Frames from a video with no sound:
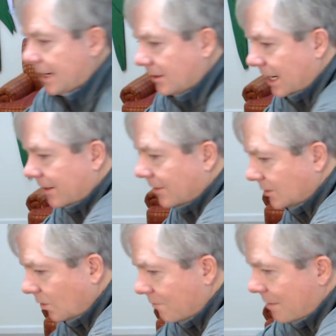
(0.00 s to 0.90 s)
and a lot of the
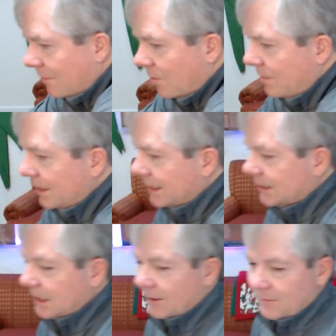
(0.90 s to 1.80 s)
sort of memorabilia
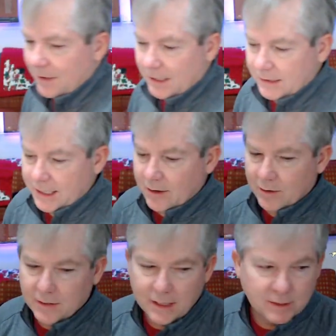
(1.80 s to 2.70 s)
stuff is
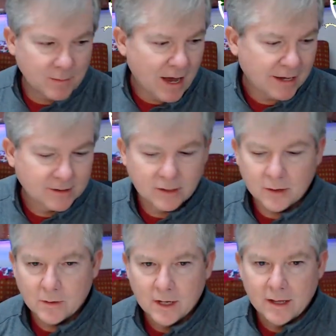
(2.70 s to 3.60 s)
here in this box.
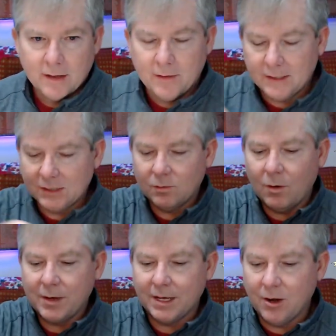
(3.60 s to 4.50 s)
So this is
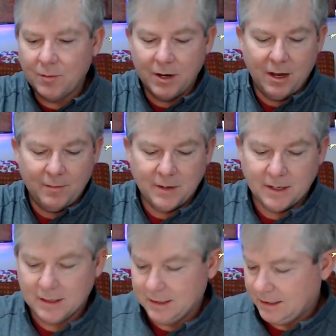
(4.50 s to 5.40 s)
what we can open up
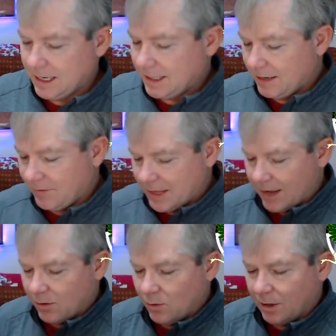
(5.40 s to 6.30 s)
and kind of give you
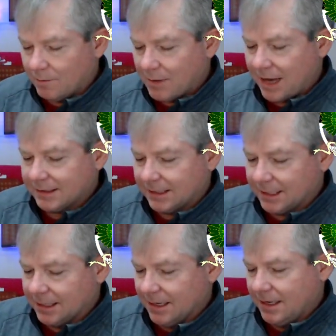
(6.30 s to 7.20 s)
that whole
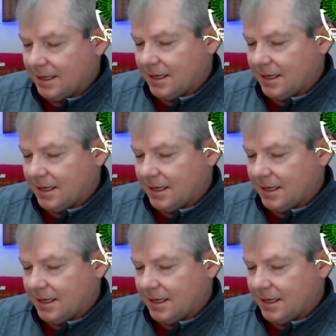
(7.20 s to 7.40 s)
unboxing.